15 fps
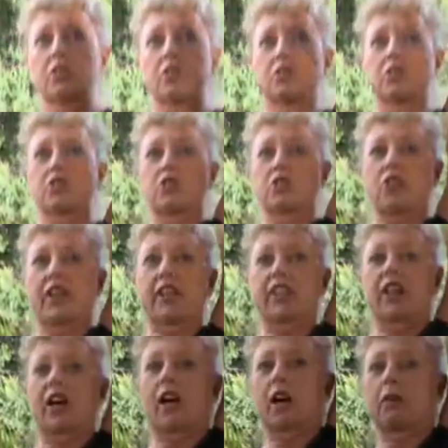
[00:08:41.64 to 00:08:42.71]
Straight
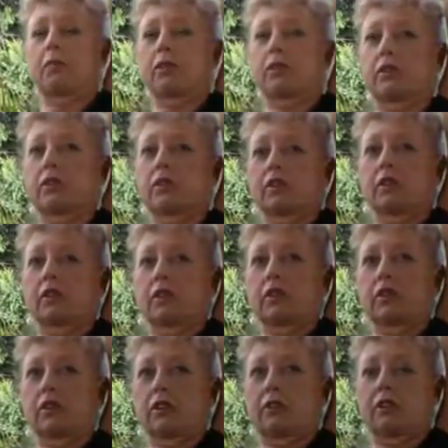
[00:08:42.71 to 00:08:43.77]
up,
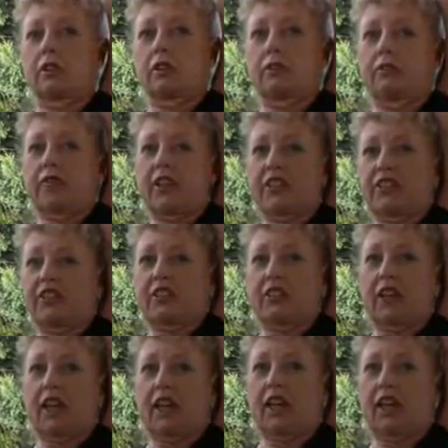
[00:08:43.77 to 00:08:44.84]
facing
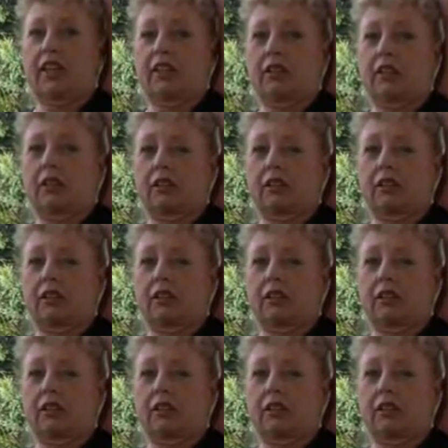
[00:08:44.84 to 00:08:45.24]
the head,